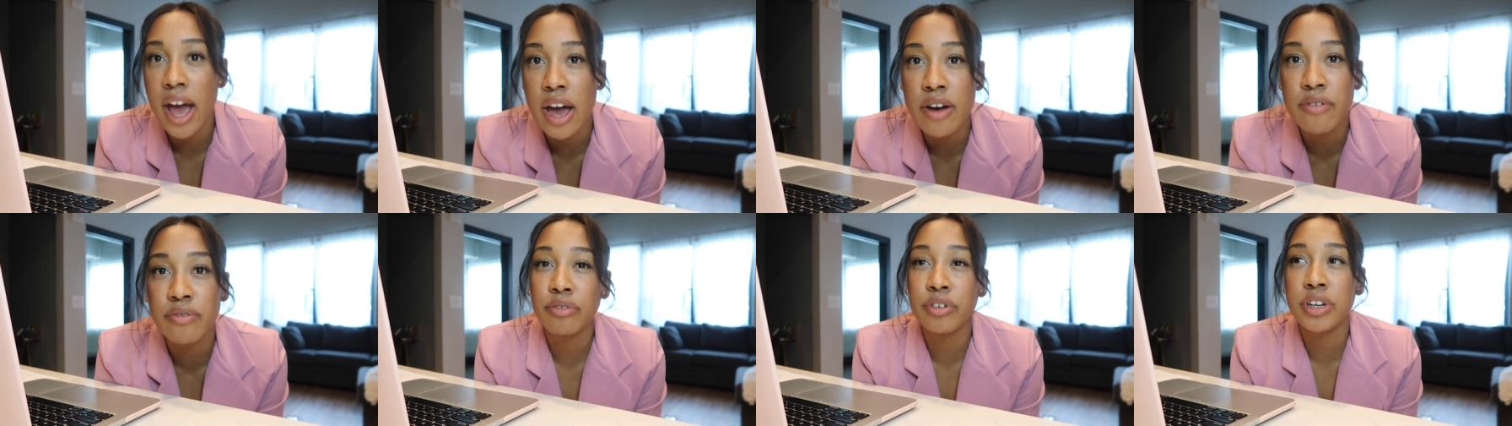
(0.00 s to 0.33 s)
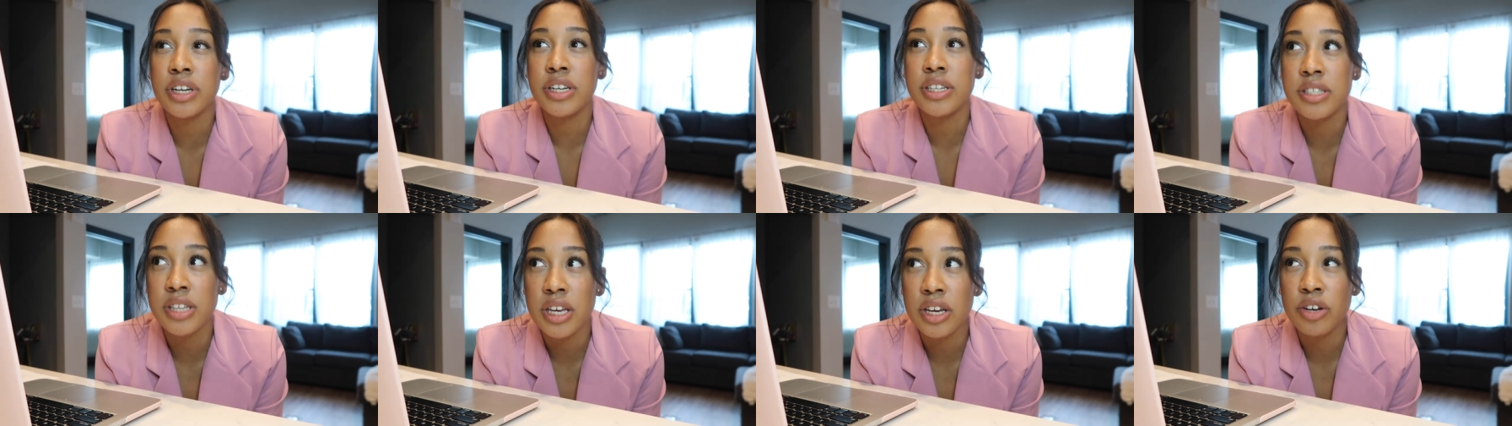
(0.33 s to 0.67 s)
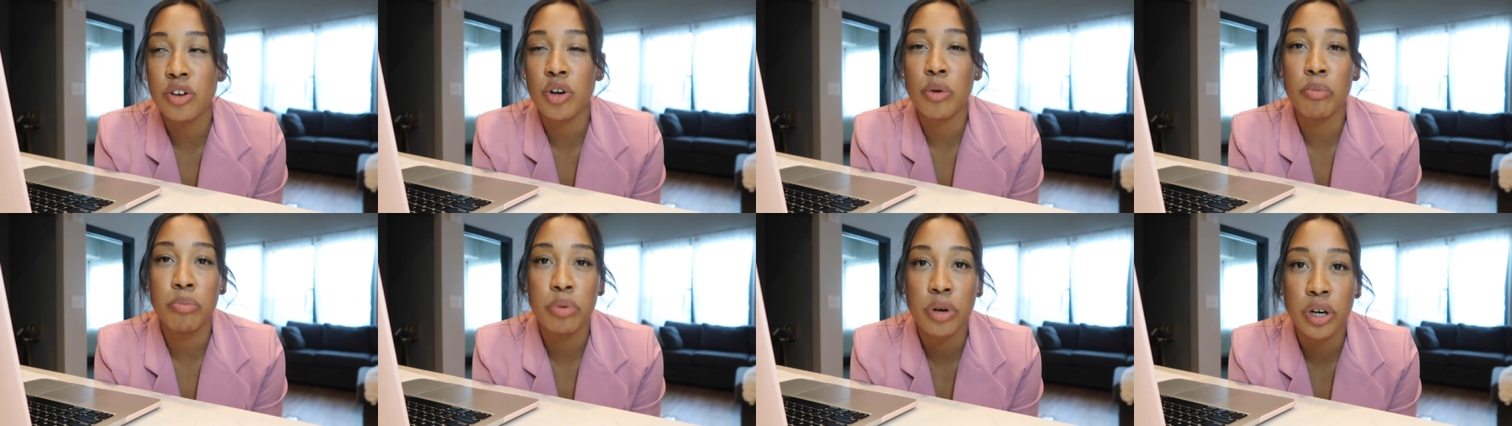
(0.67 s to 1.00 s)
every
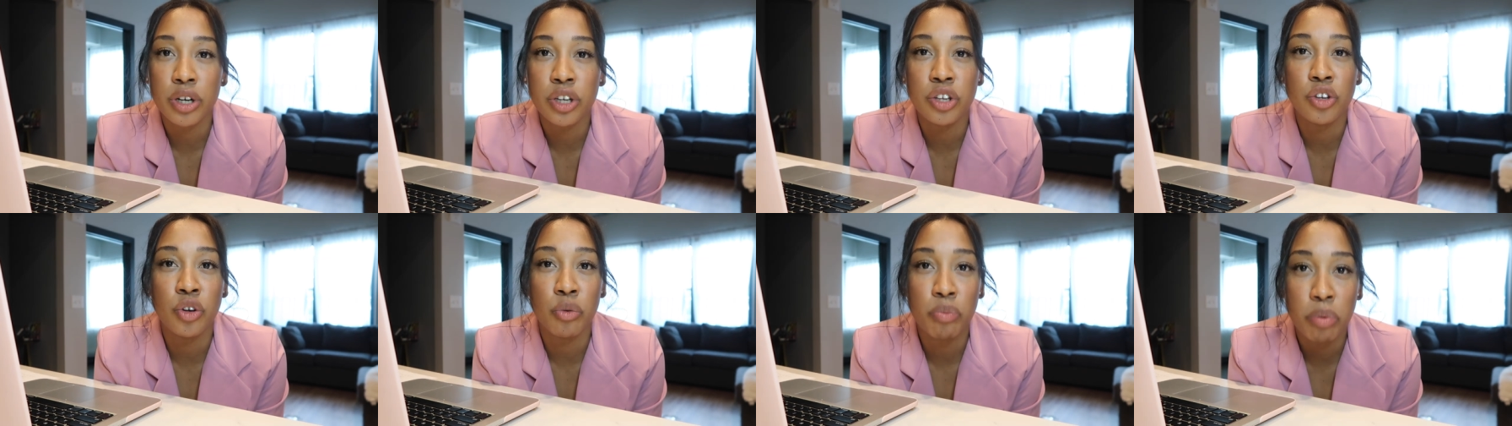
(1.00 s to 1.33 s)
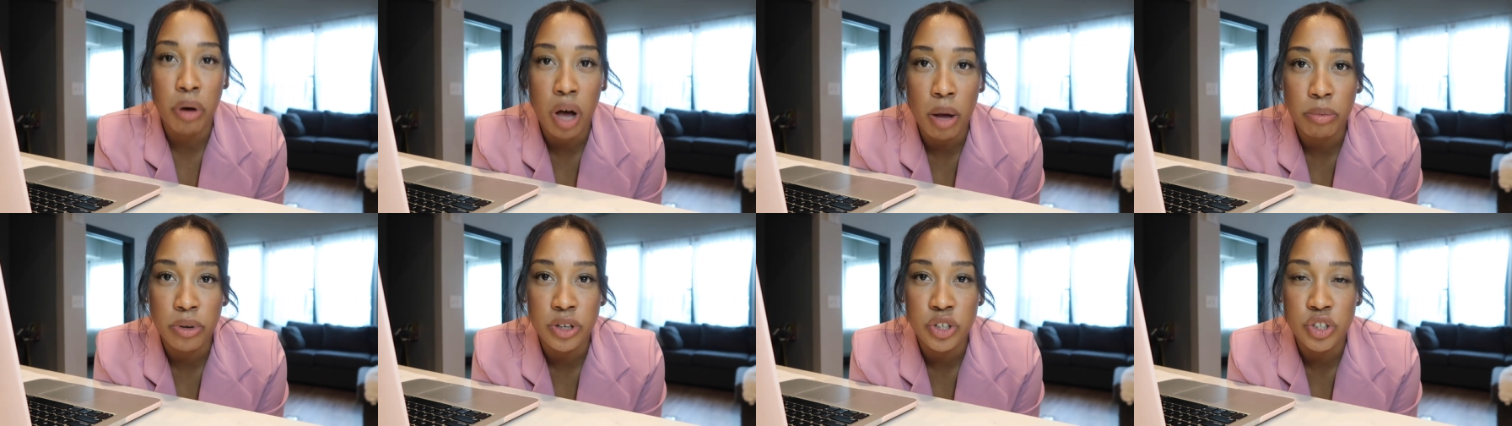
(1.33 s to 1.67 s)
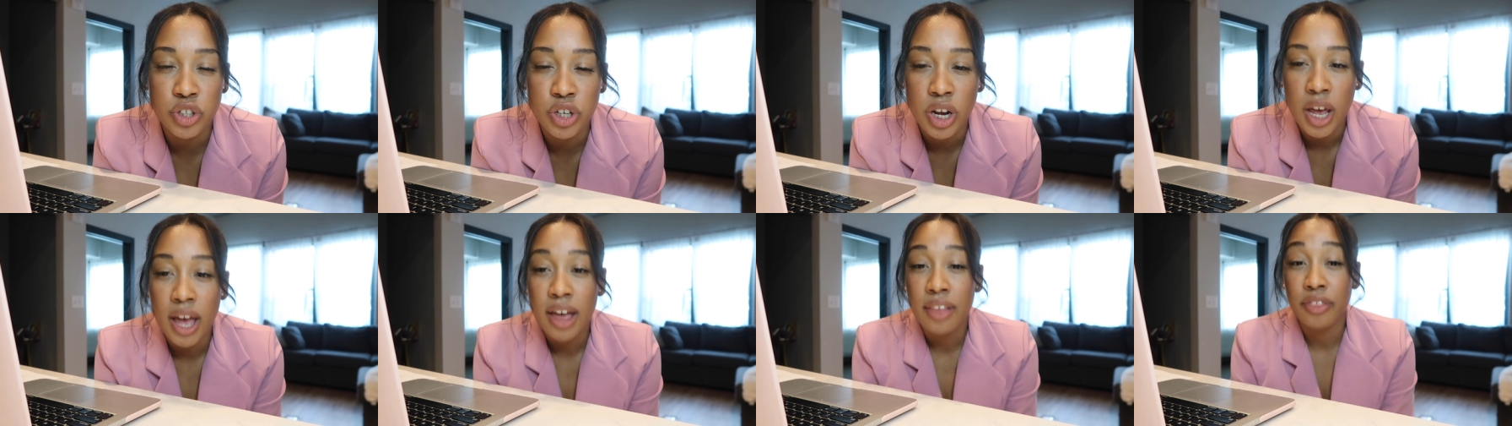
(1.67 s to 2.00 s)
single book you publish.